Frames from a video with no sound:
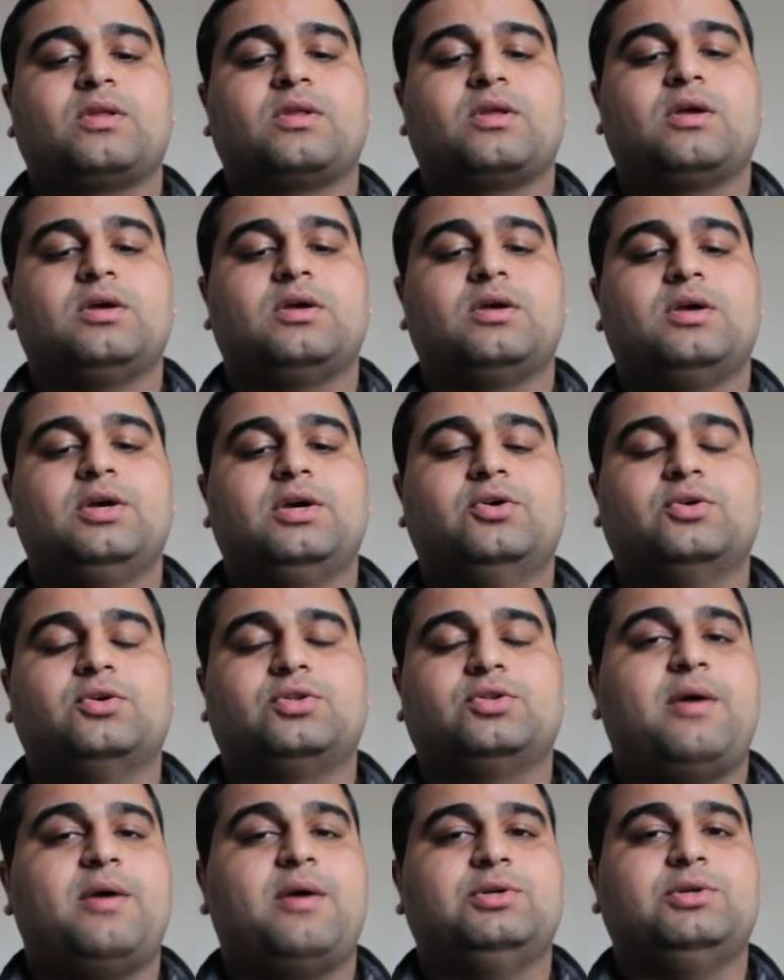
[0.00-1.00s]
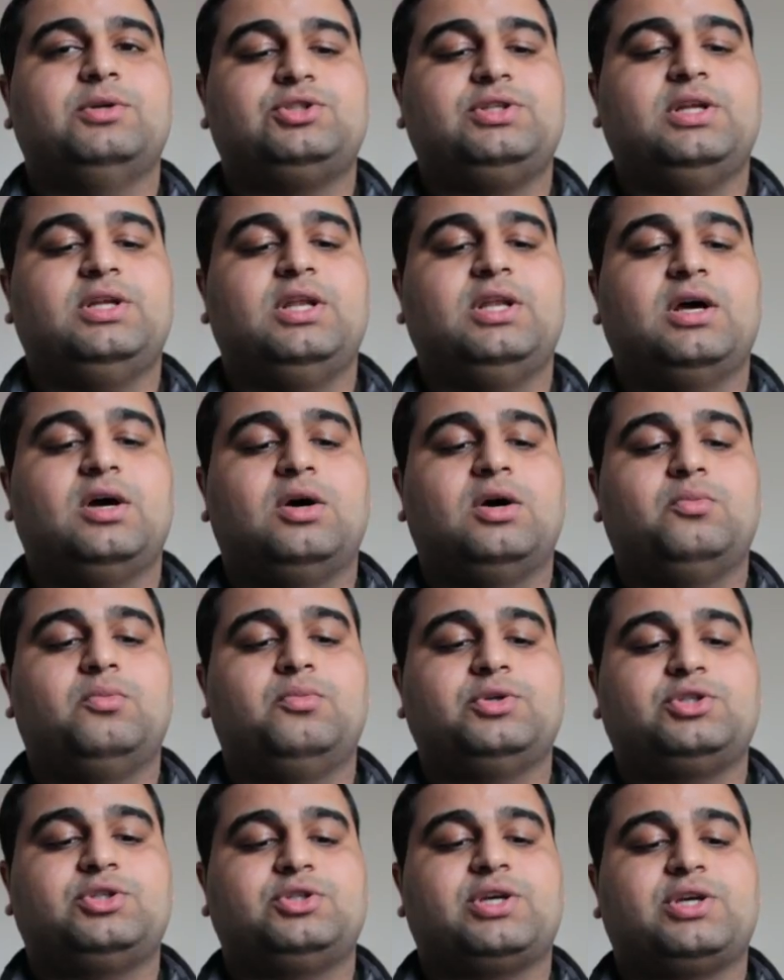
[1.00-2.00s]
a good damage dealer
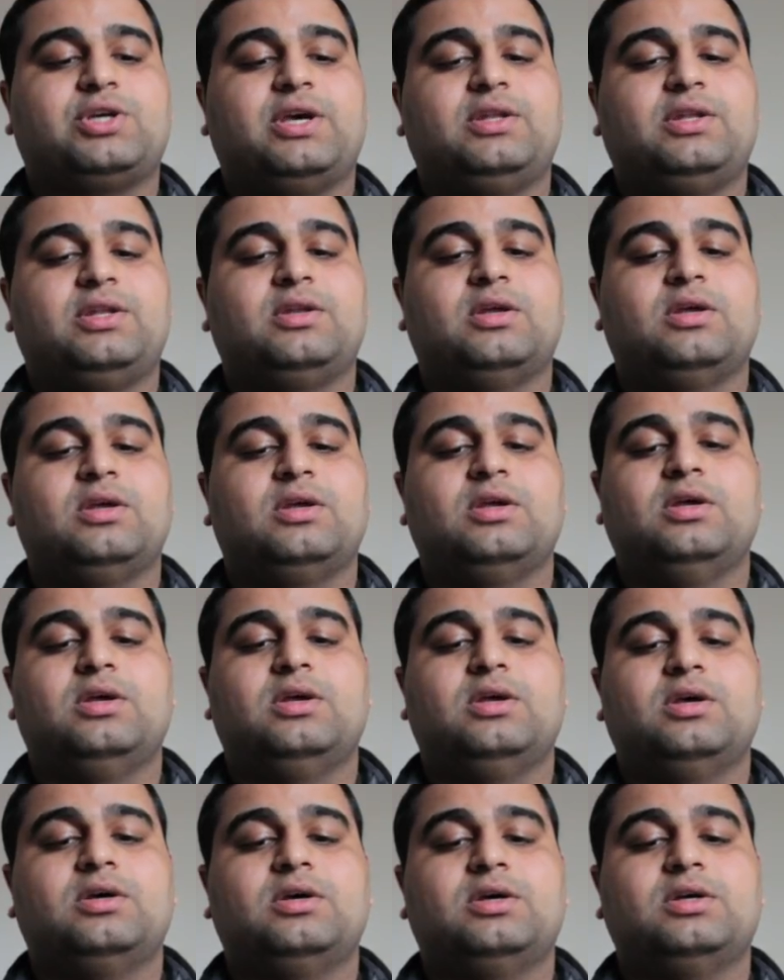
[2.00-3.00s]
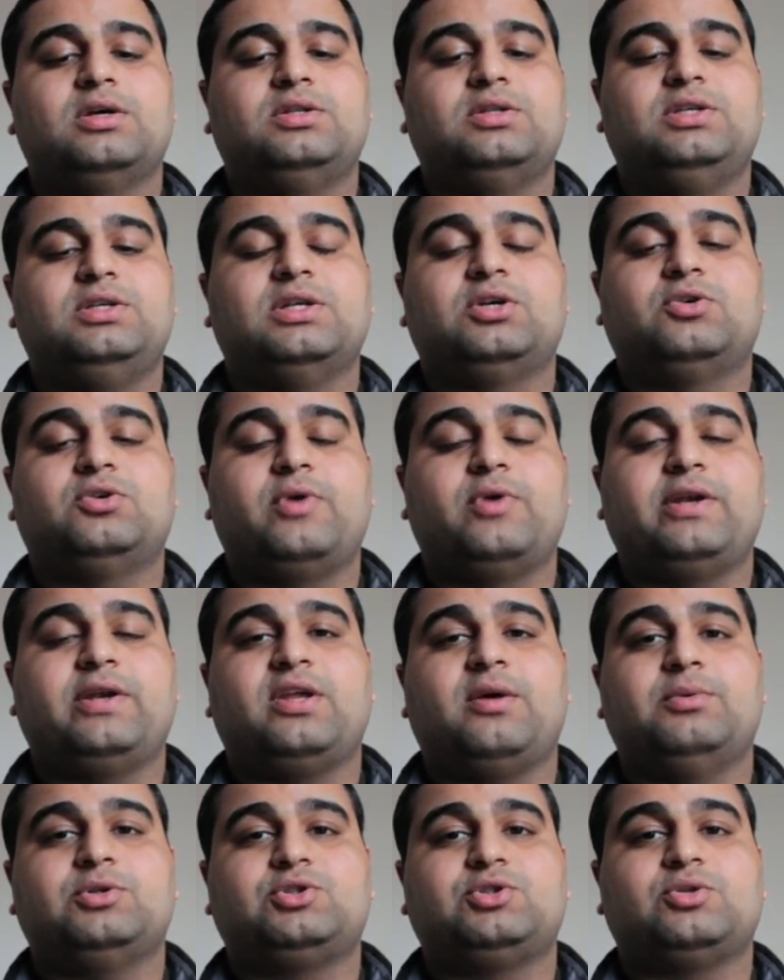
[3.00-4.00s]
which can deal great
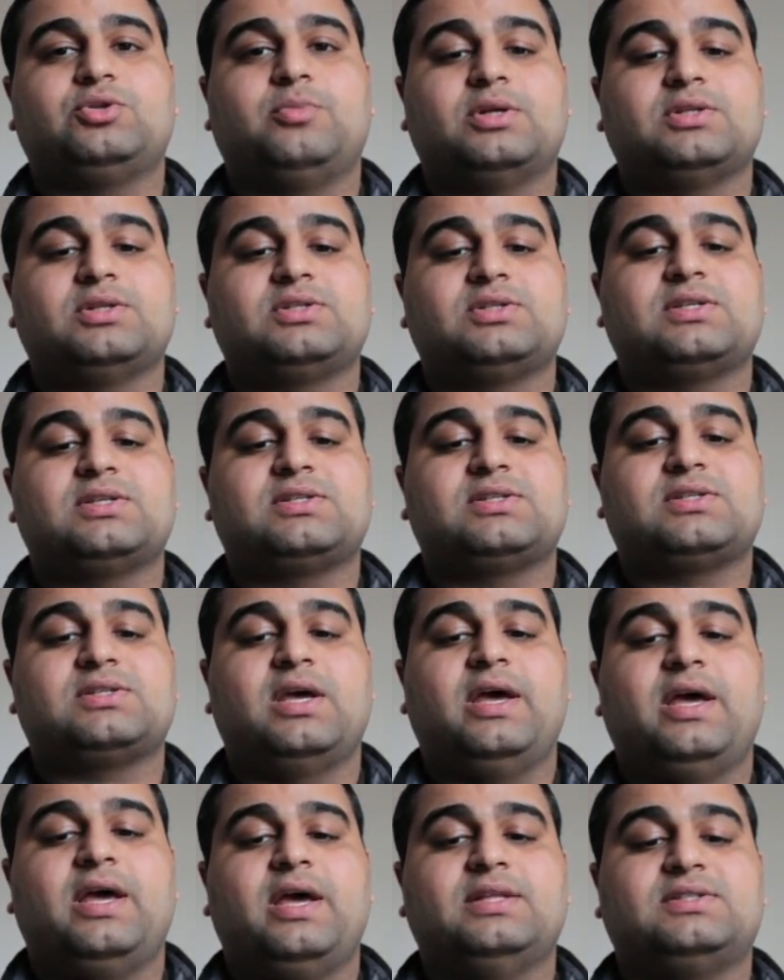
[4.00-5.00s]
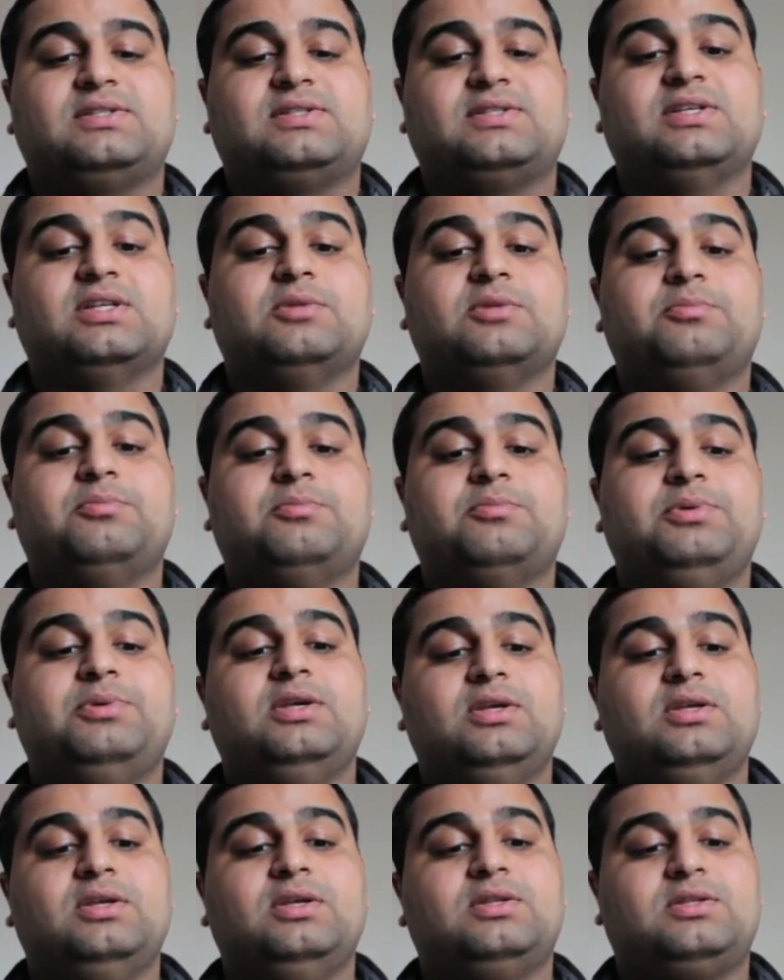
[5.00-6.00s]
damage to monsters and still be
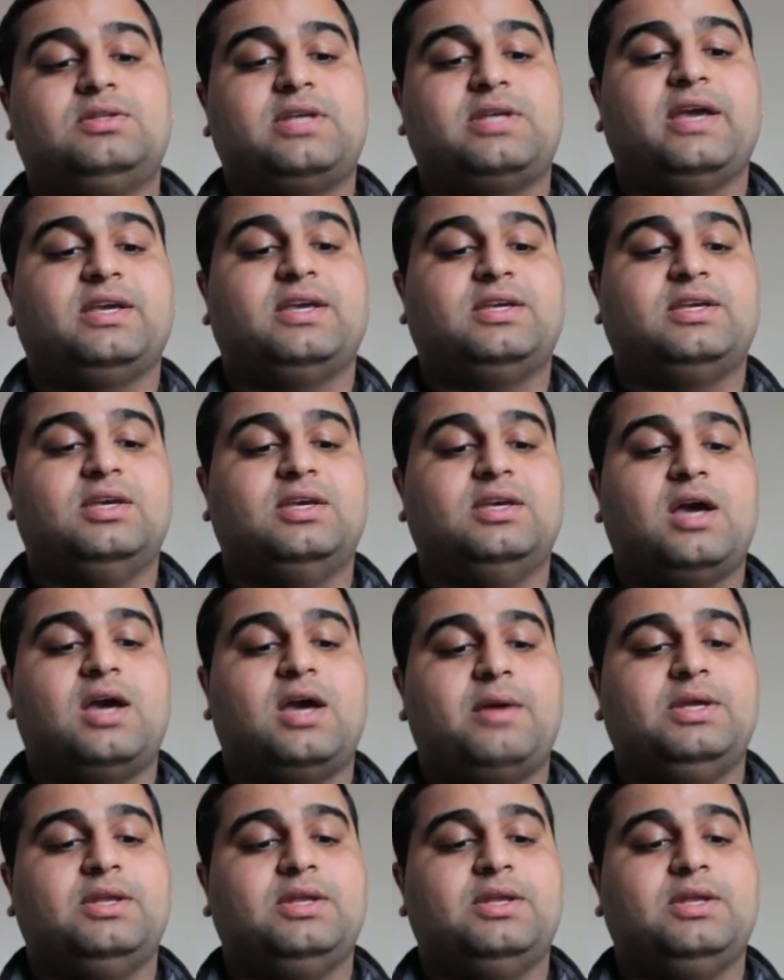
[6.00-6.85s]
tanky. I mean,